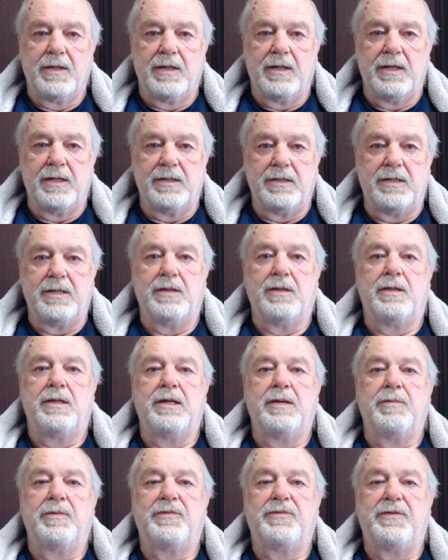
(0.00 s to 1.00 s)
until he
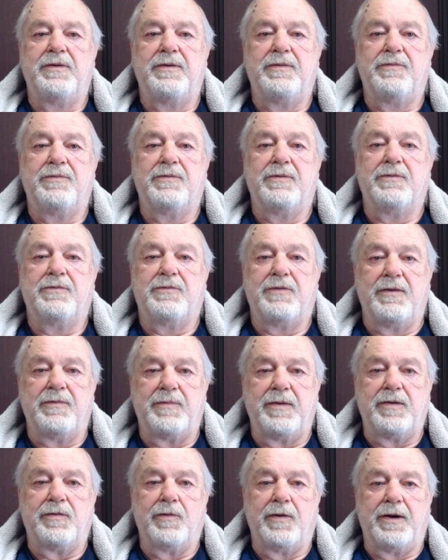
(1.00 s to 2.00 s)
receives
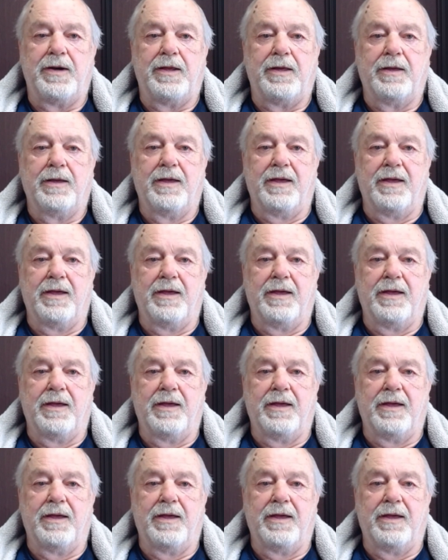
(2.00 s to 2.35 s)
safety training.